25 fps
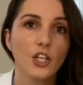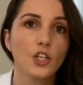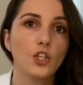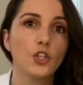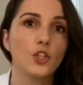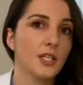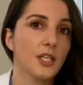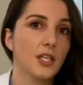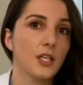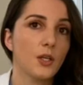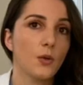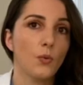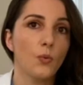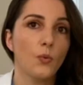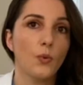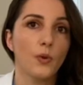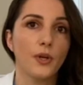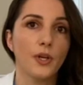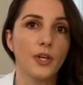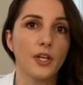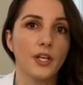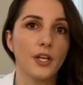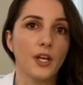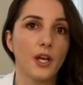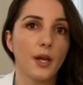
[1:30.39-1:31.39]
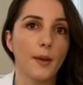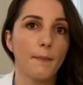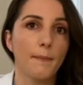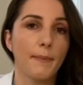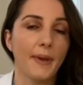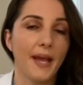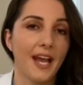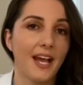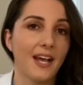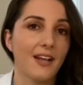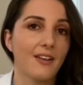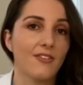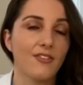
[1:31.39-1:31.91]
you would
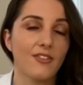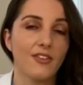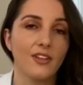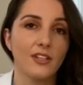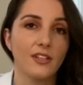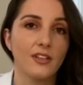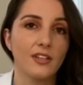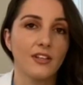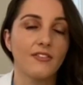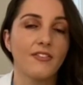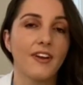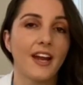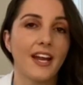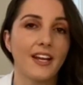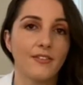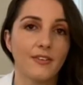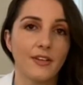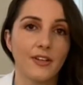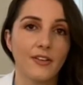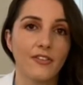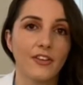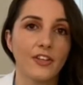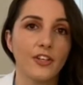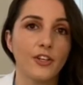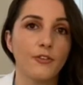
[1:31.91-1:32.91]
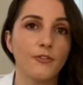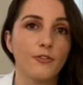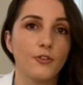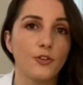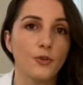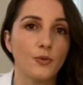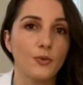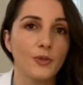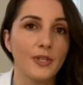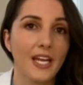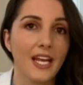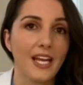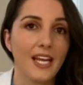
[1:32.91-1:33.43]
pass the, the virus in a
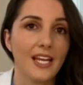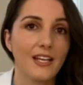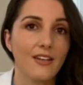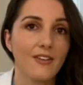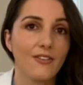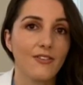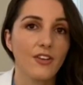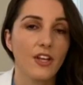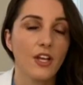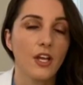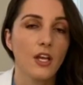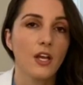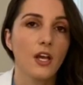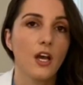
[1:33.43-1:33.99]
few days.